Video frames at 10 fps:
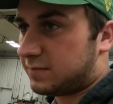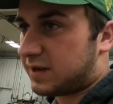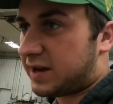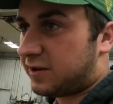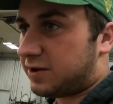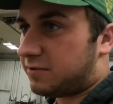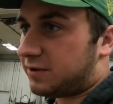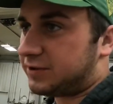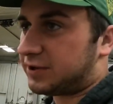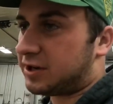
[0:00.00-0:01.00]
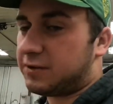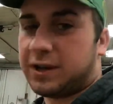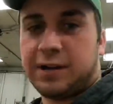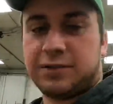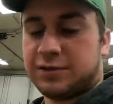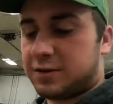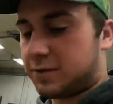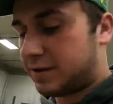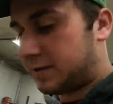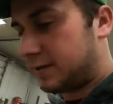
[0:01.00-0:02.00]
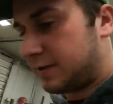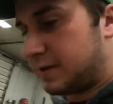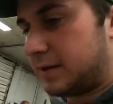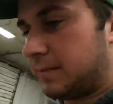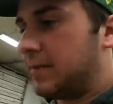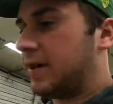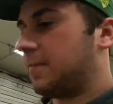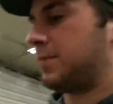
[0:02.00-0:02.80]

I don't know what the going years are on it, but they're